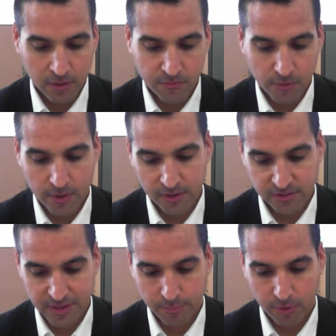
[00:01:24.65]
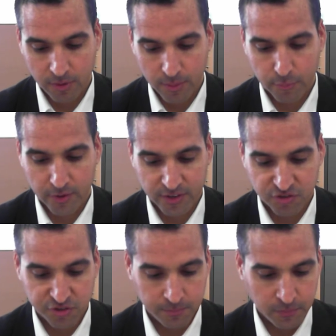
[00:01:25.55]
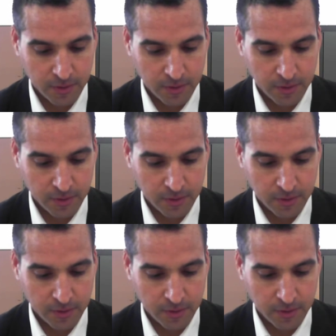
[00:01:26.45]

for example, a bridge,